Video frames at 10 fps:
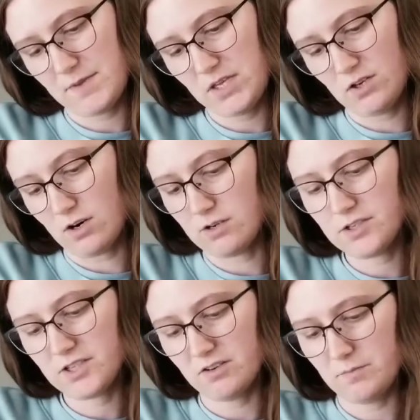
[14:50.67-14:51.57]

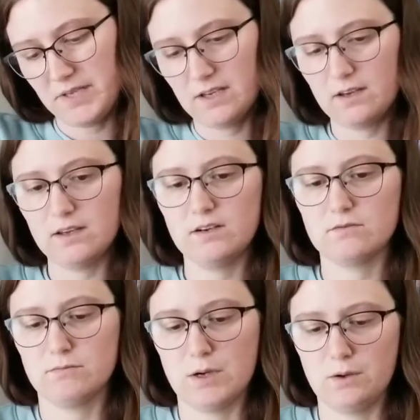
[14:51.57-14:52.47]
Yarntopia in
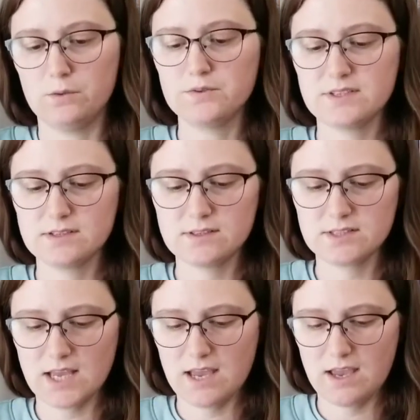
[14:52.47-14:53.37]
Rose. This is
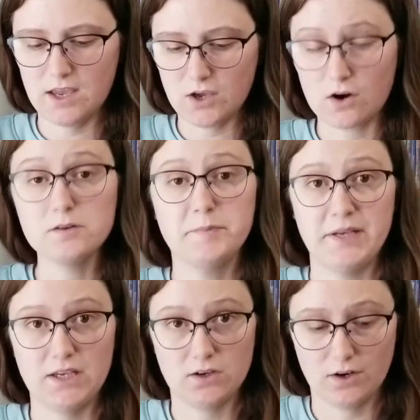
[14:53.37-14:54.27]
a Yarn Bee
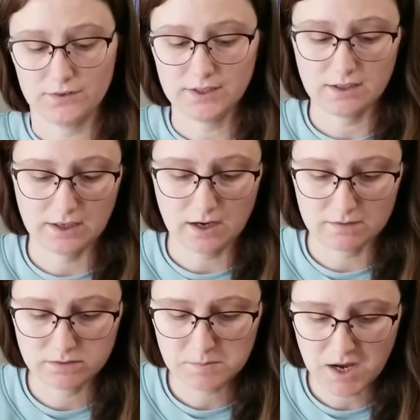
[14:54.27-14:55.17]
yarn that I got
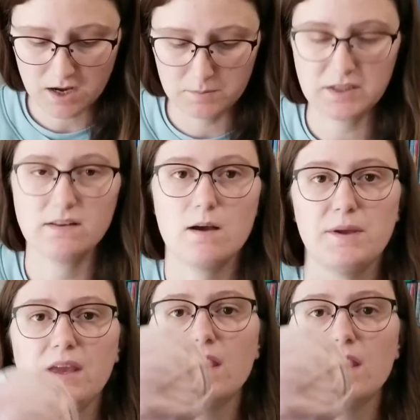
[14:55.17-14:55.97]
from Hobby Lobby.